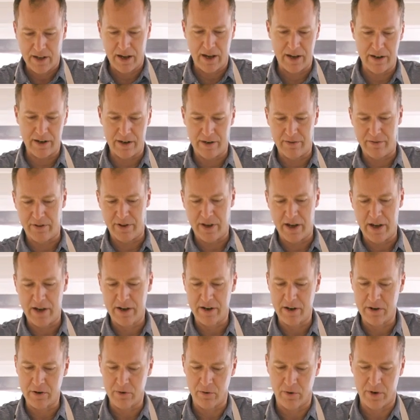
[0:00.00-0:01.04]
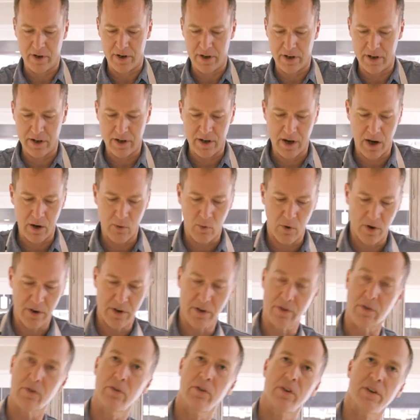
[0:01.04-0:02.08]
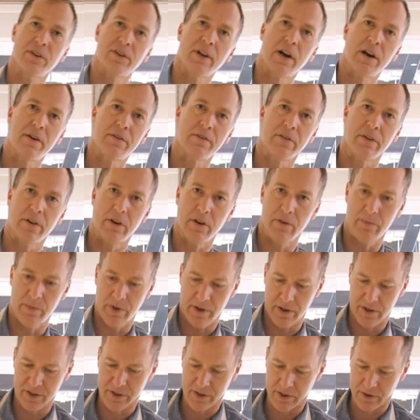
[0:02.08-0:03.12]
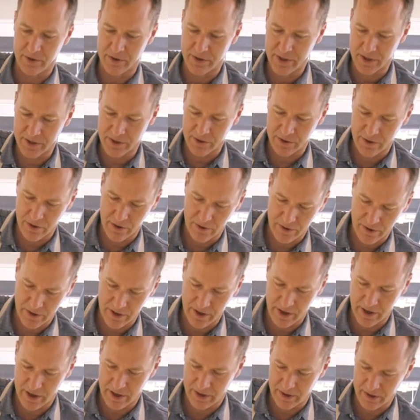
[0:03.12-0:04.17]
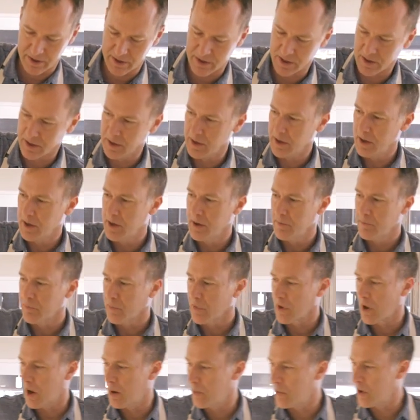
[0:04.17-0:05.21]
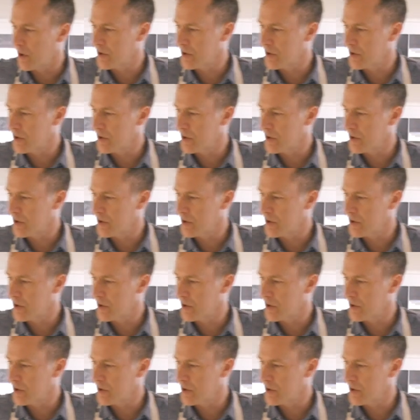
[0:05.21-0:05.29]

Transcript: any of the egg ingredient, I want to cool it down a little bit so it doesn't cook the eggs. I'm